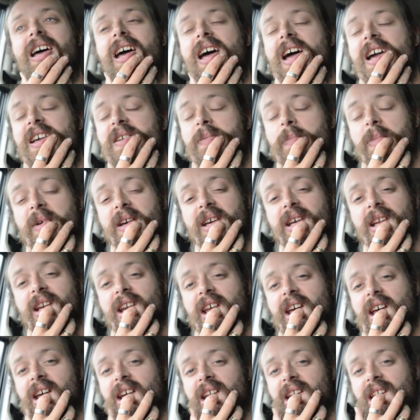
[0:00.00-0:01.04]
It's been
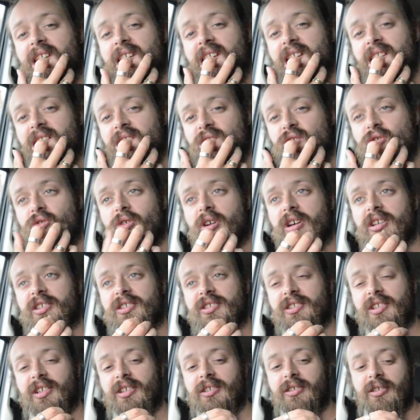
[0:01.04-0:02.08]
an
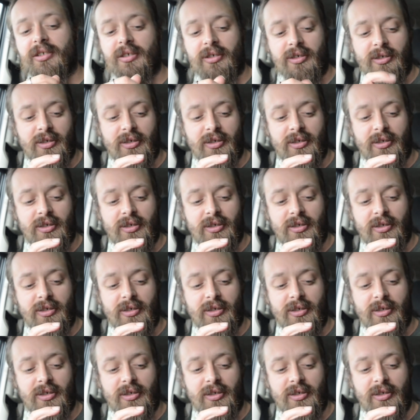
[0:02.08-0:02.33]
interesting